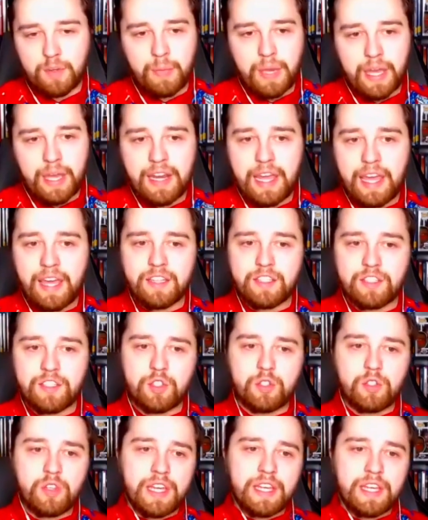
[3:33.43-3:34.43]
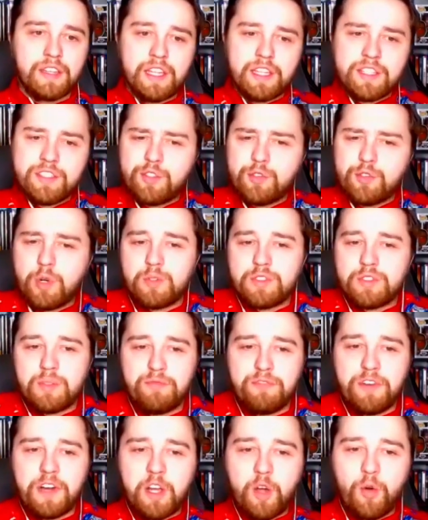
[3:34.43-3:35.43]
man. And so, like, let's throw in some
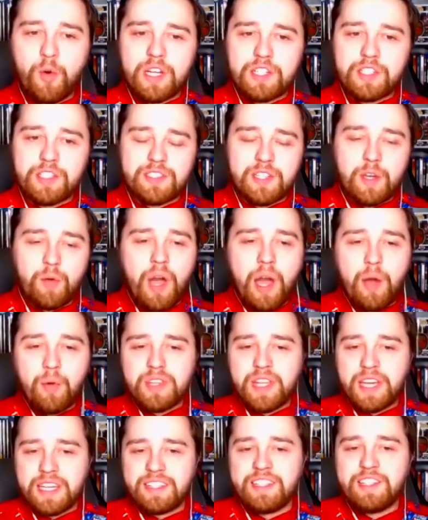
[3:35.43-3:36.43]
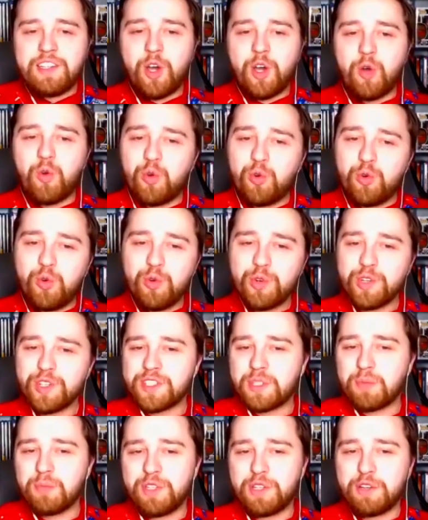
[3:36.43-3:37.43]
fun questions. I, I, would like to know who are
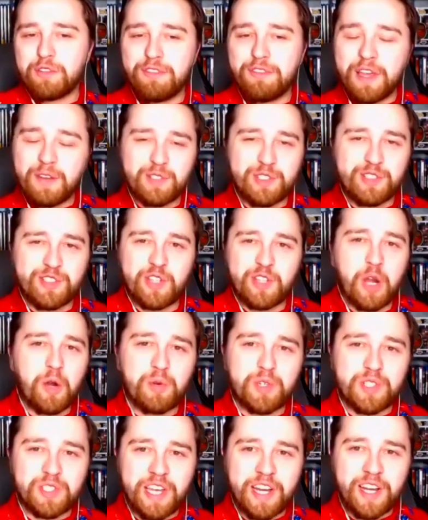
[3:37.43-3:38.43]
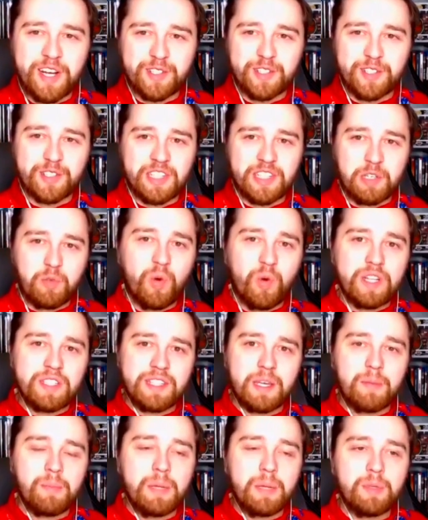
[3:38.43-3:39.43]
some of your favorite Star Wars characters, like ones
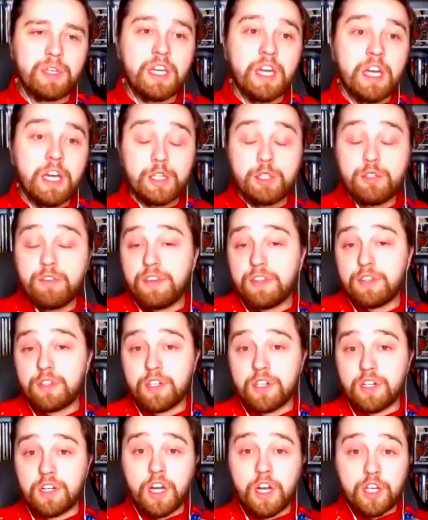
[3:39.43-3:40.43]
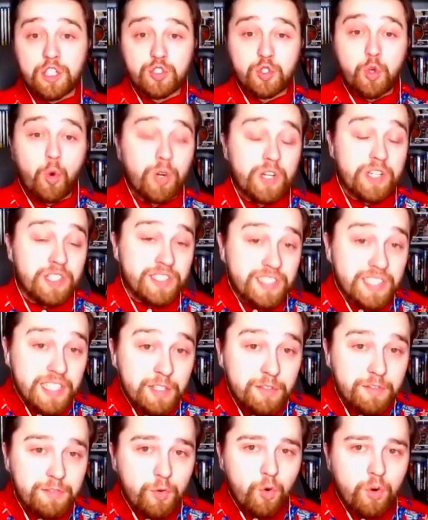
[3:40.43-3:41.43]
that maybe you either scored a
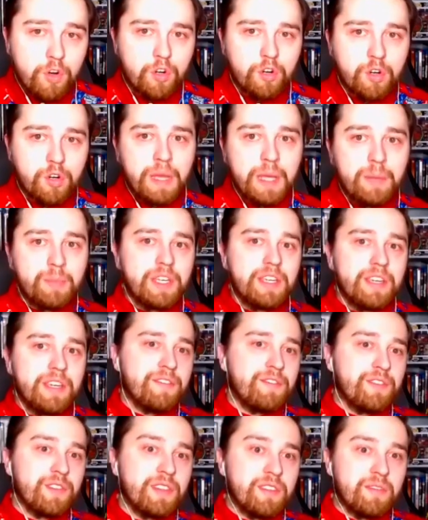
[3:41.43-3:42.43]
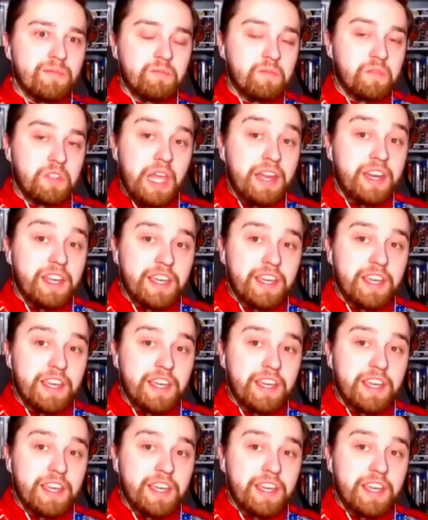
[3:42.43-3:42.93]
scene for, or maybe even any